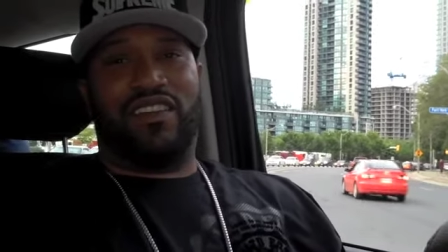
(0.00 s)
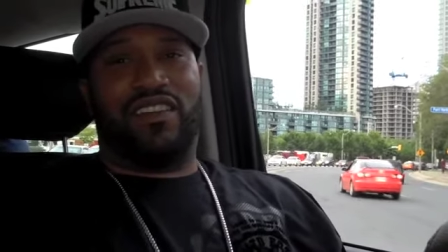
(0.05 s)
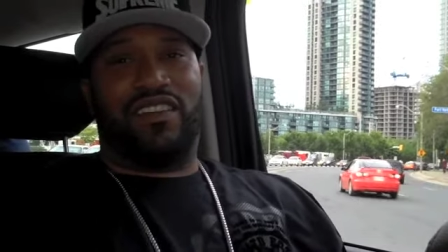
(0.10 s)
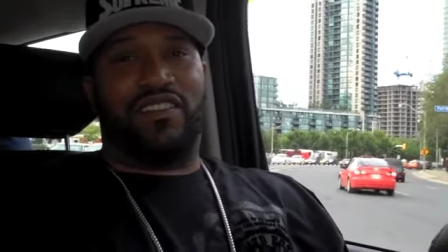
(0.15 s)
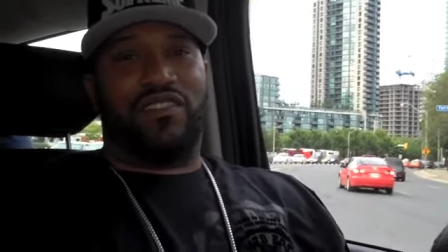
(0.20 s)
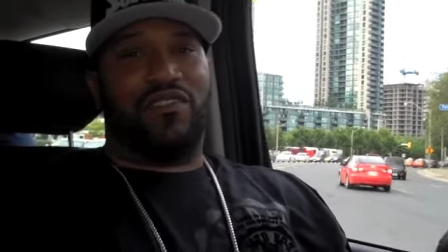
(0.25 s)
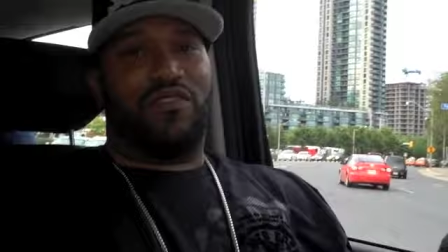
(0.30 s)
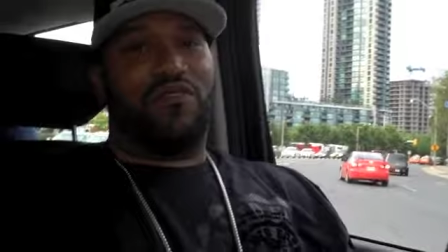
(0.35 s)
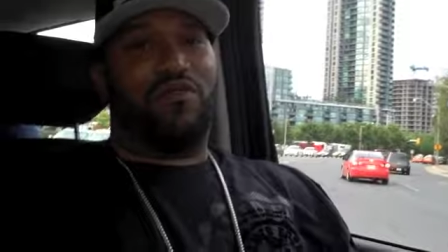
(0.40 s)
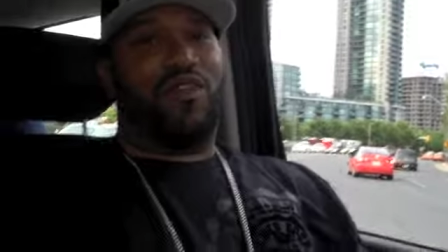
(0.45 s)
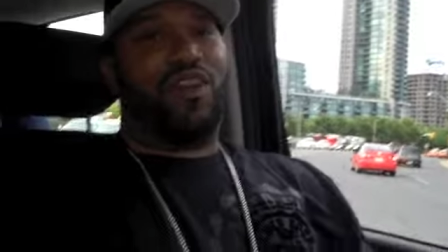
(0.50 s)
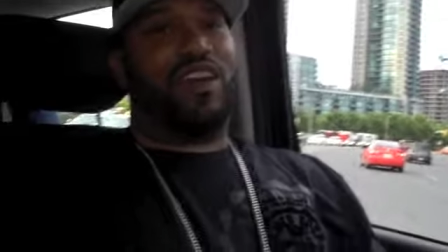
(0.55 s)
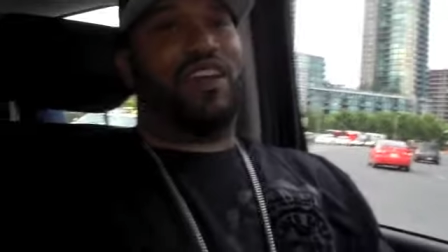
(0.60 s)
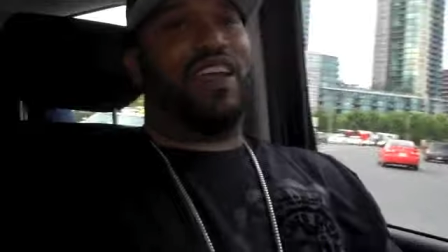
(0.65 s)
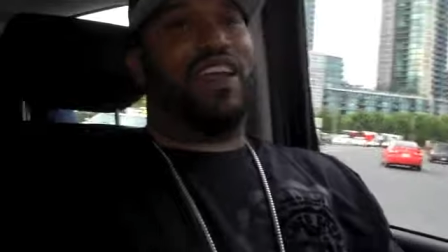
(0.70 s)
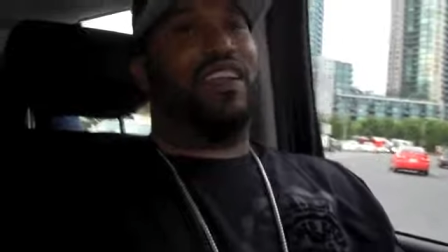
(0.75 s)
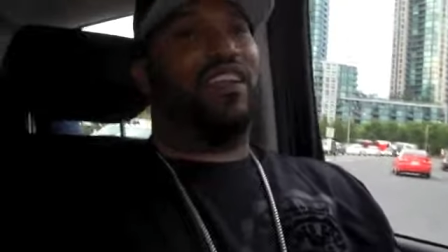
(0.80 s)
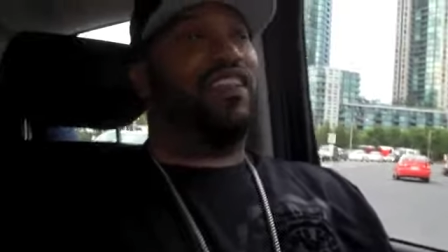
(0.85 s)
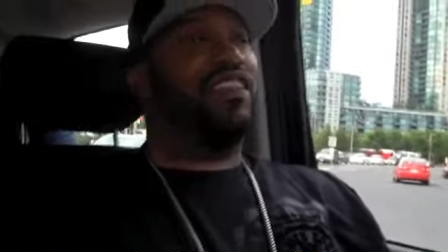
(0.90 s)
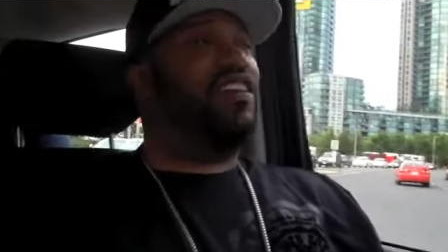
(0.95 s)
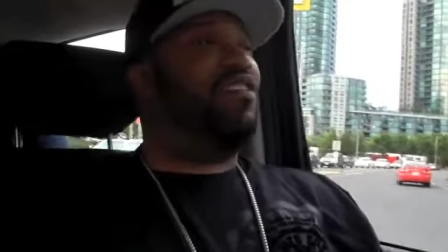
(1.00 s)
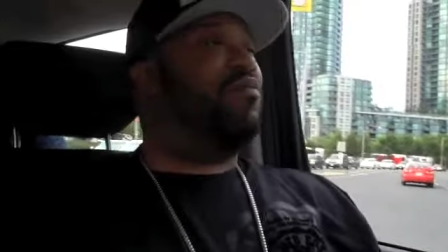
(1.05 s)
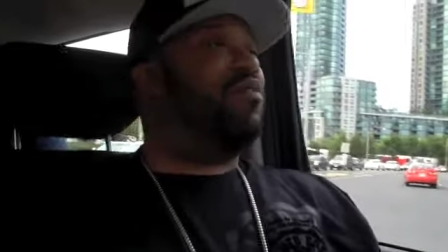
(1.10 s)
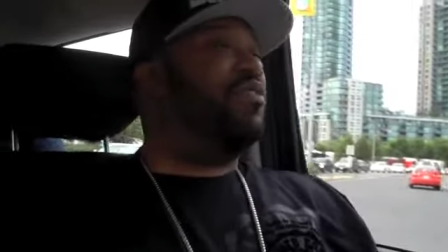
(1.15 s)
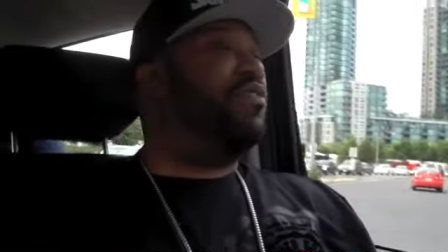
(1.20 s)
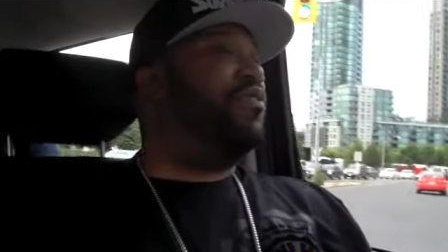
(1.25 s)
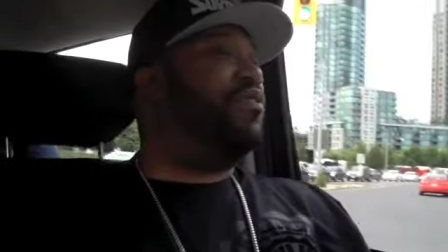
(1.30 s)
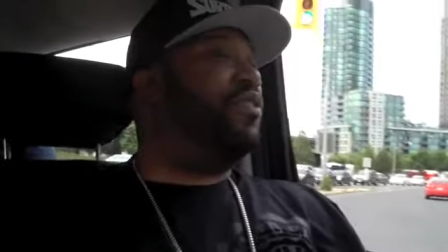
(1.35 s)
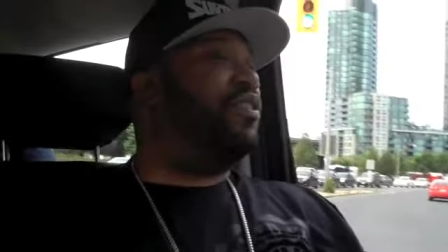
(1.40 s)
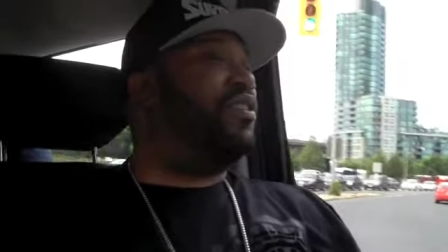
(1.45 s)
You know, you're walking out of the club at
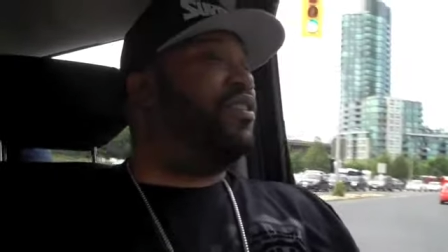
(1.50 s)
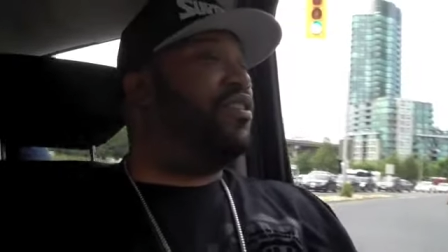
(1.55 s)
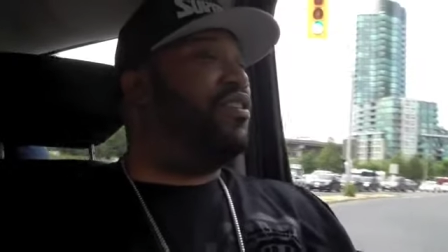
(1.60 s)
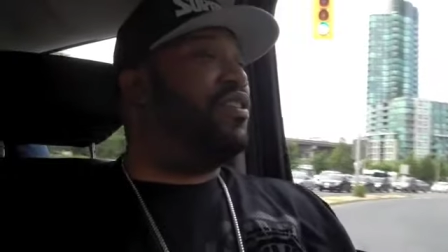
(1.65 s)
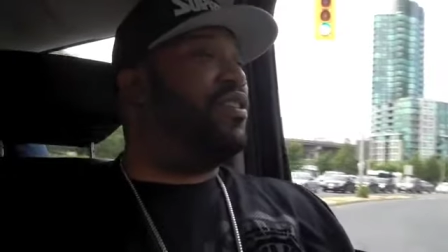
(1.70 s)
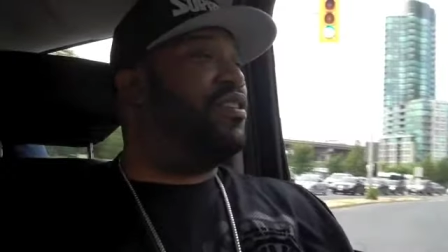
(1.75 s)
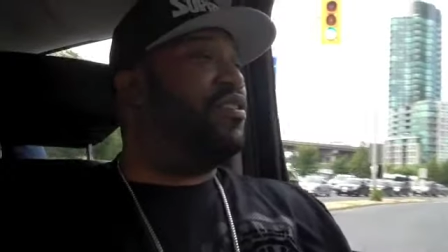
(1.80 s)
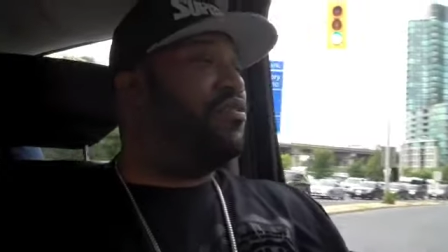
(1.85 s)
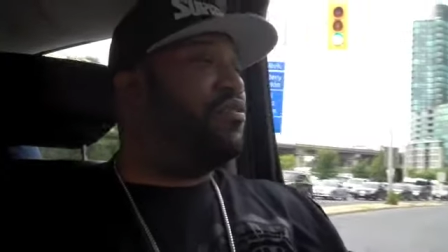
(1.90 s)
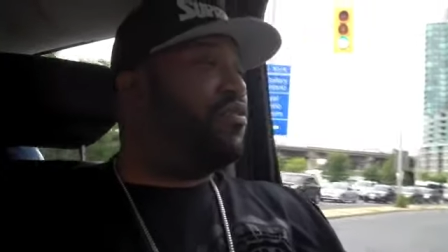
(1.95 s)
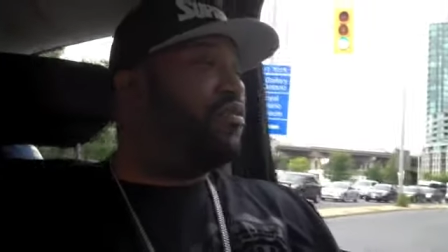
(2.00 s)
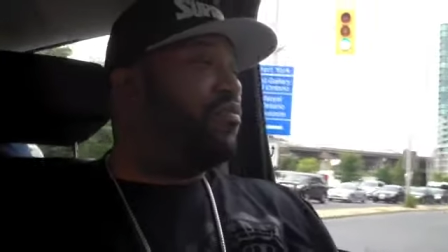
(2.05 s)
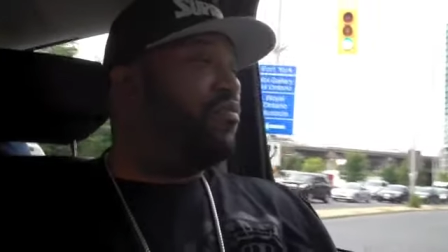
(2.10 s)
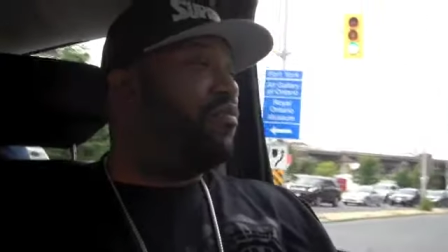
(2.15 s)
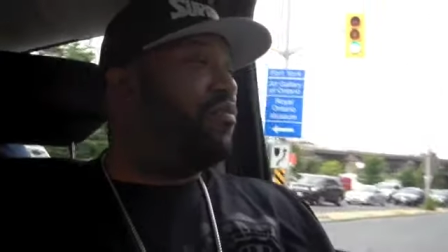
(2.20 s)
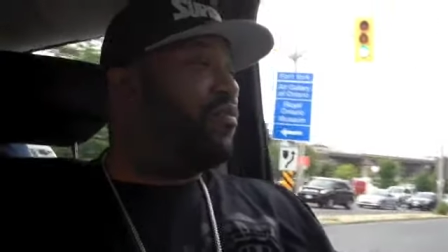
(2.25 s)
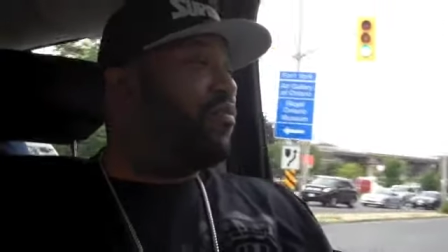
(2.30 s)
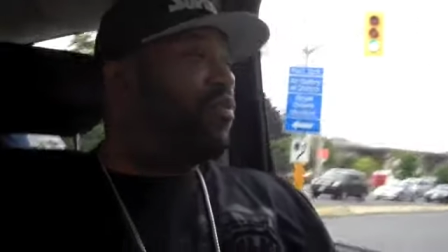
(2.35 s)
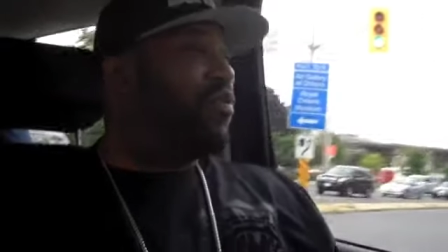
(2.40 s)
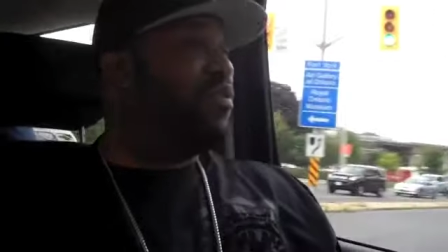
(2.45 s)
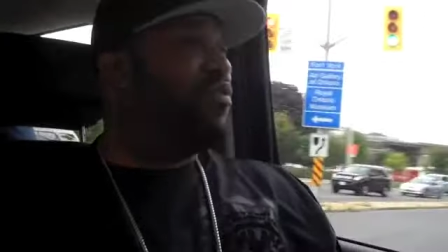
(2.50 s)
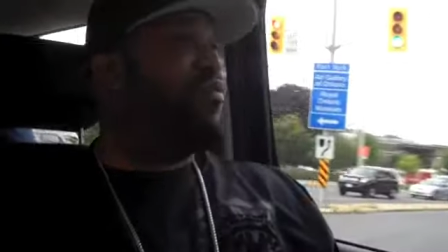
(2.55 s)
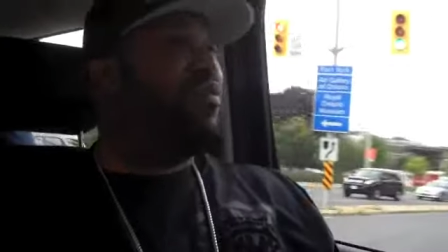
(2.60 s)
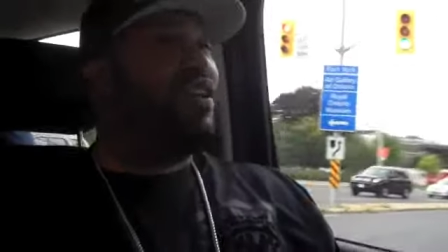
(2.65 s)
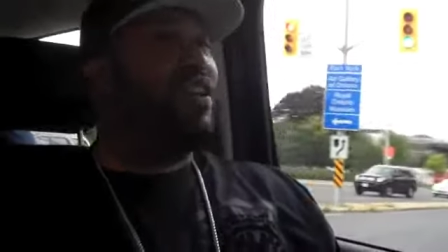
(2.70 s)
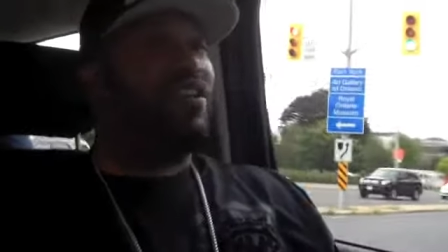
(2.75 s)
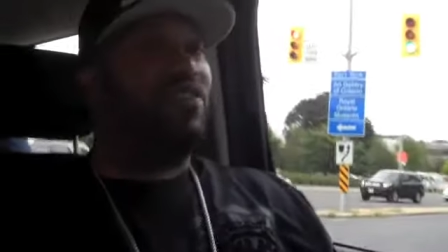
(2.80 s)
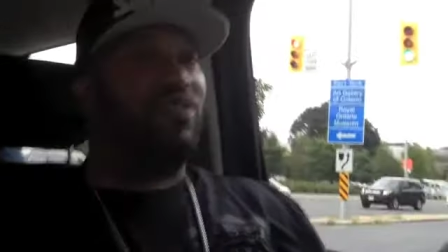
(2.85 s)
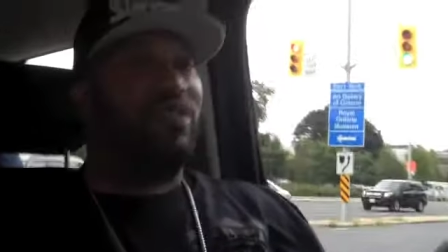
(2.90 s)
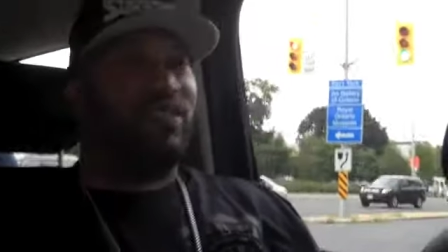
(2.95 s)
4.30 and you're doing morning
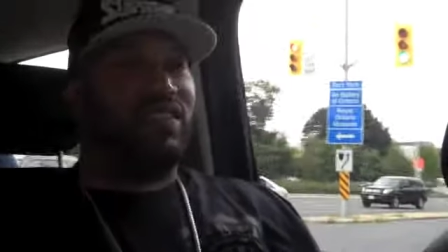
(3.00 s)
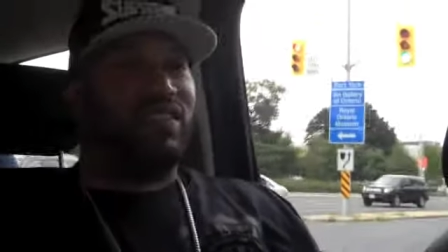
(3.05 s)
radio at